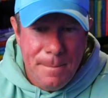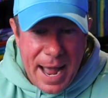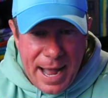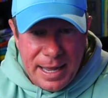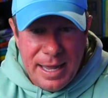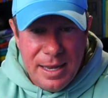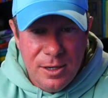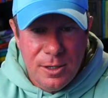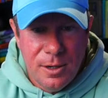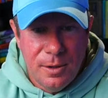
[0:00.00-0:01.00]
back
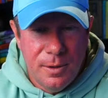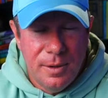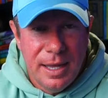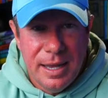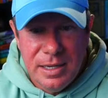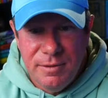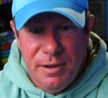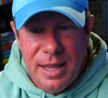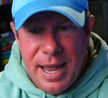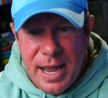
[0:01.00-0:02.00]
into the
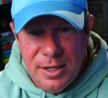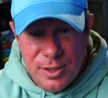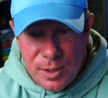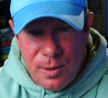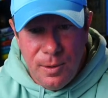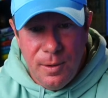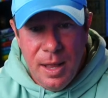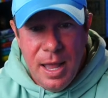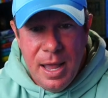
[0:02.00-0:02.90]
Higgsfield AI Soul,